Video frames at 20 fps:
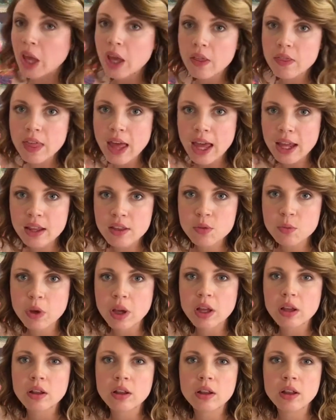that is
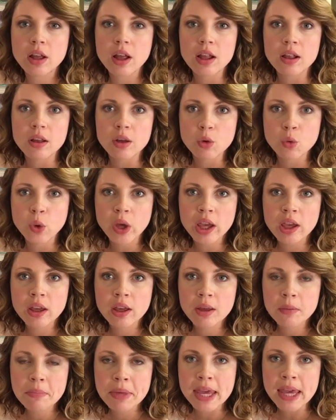a quick
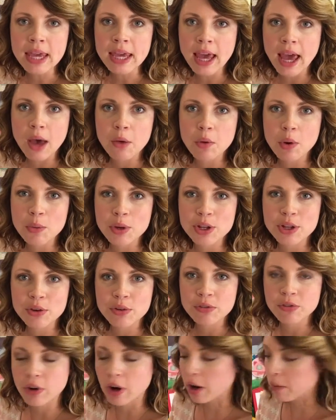peek at what we do
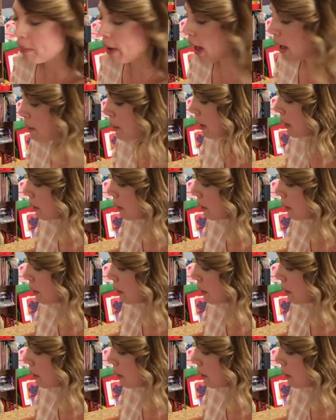for our Bible.